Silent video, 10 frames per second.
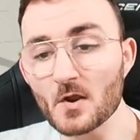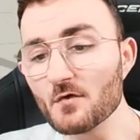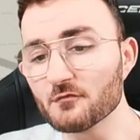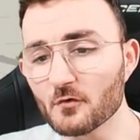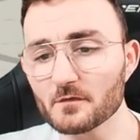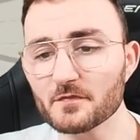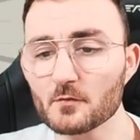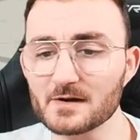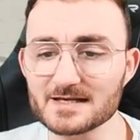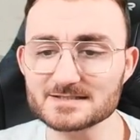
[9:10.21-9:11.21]
For
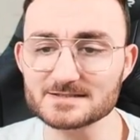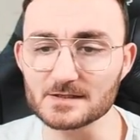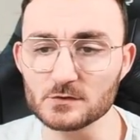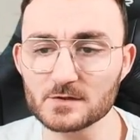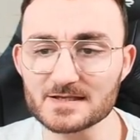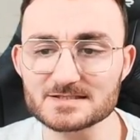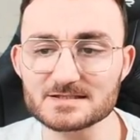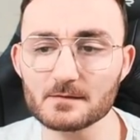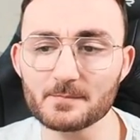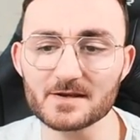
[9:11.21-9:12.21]
the rest, you can
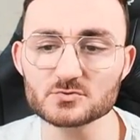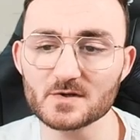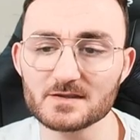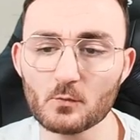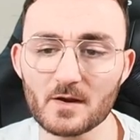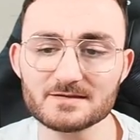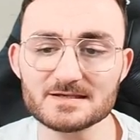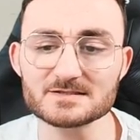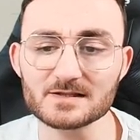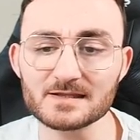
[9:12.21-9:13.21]
still penetrate quite
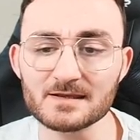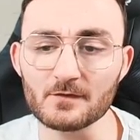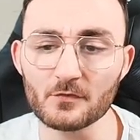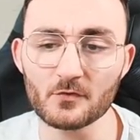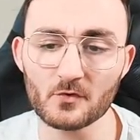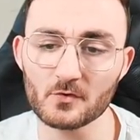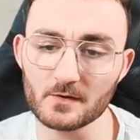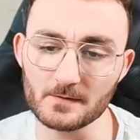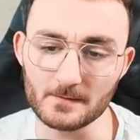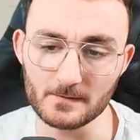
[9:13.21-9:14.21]
easily
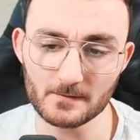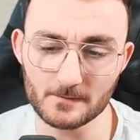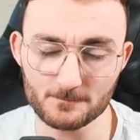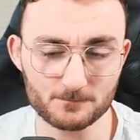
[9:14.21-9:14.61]
the